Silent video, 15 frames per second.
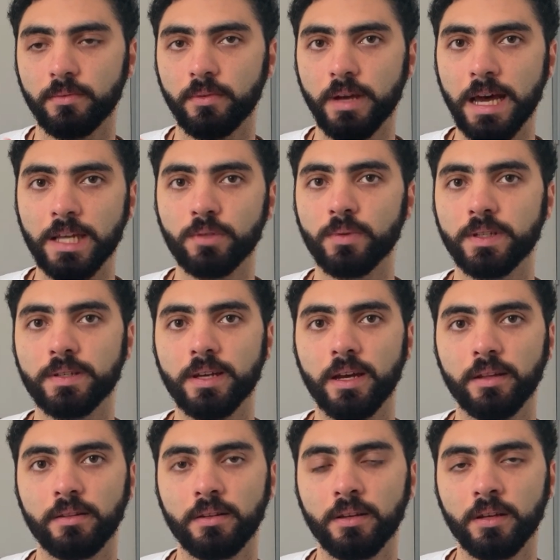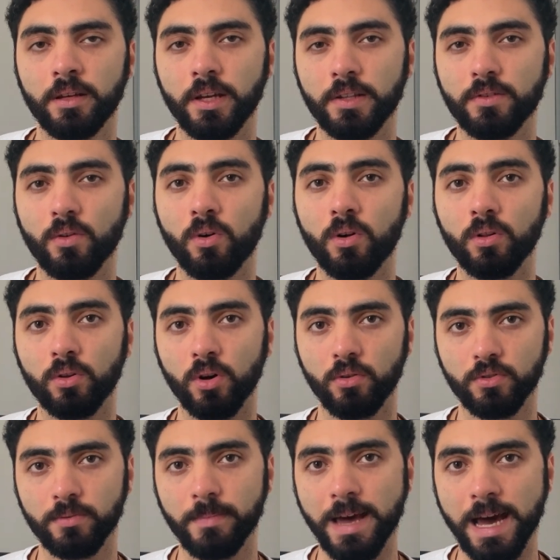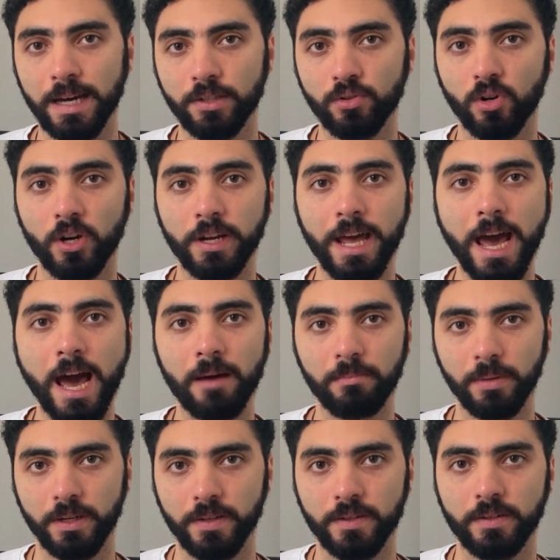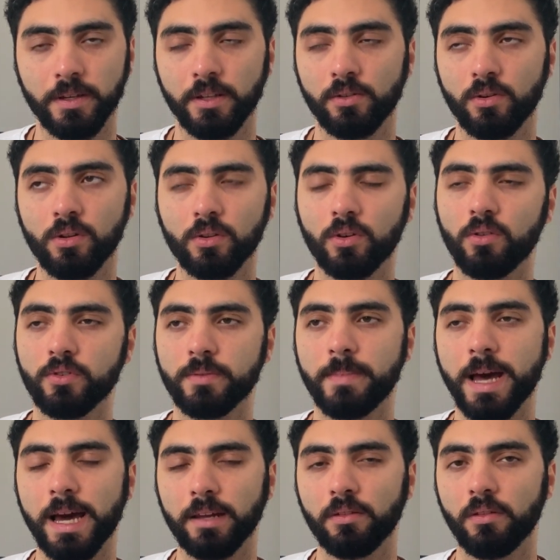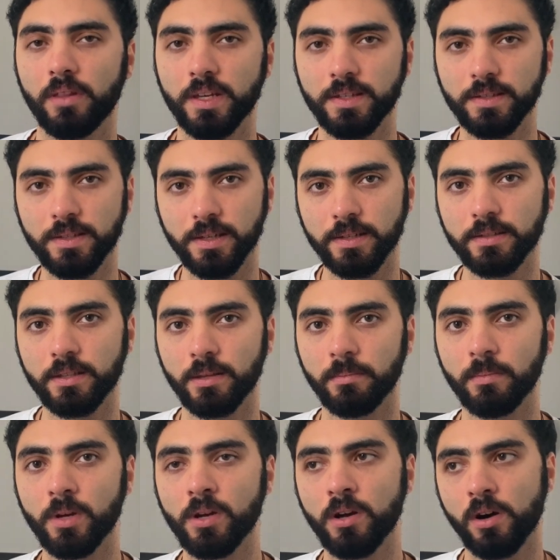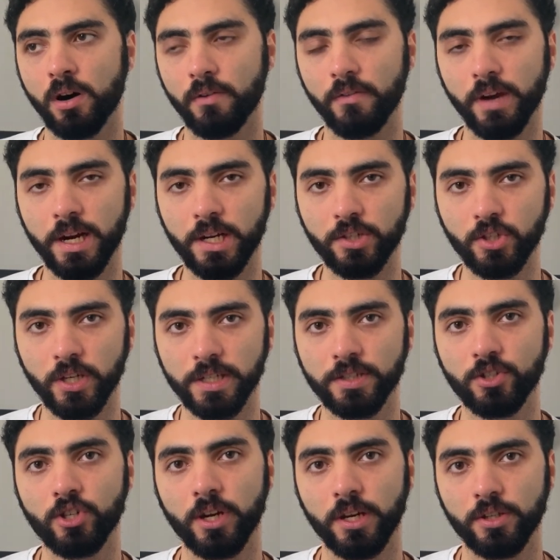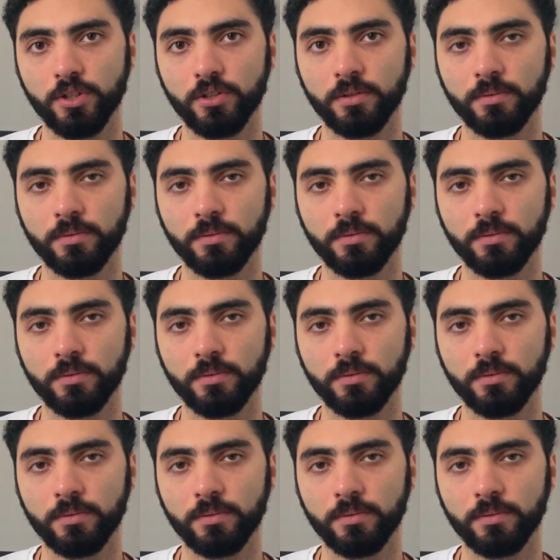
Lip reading: as we said, it all goes back to unhappiness. It all goes back to this system of energy exchange.